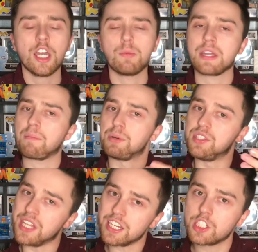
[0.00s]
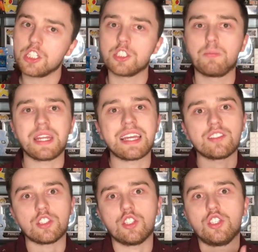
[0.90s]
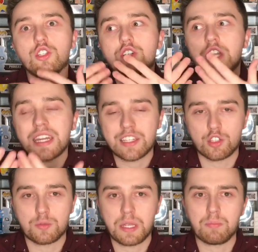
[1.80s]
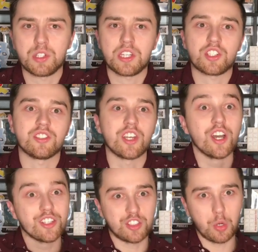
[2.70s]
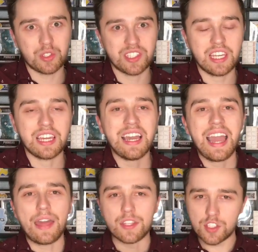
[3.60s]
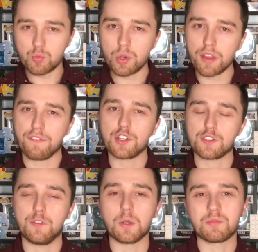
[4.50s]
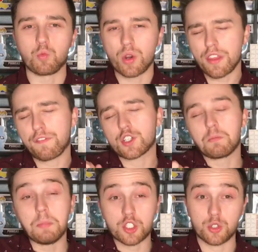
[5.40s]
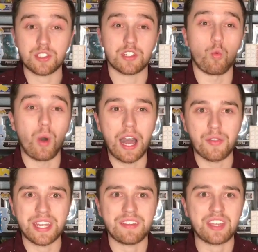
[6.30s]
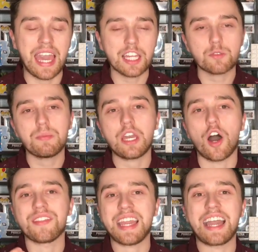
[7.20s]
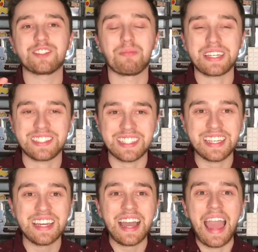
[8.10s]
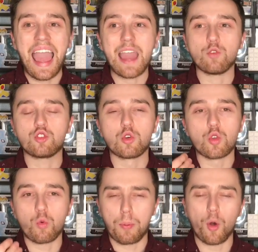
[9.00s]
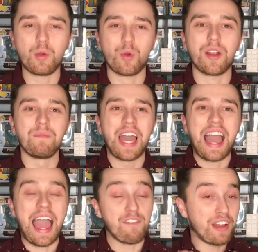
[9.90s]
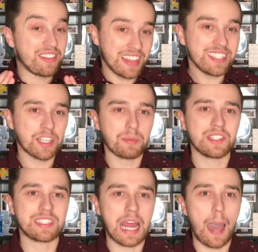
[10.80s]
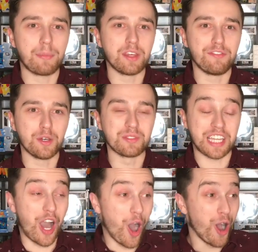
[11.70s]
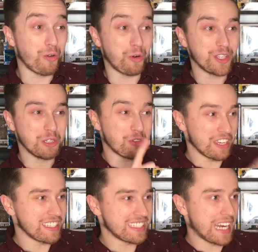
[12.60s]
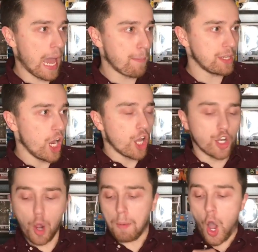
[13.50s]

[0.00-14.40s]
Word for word: You might have predictions, but as you're getting those same predictions, so is he. And this is one of the first films, one of the first mysteries in a while that have kept me on the edge of my seat and to the point where if I think something's going to happen, the film's like, "Oh, you think it's going to happen? Nope,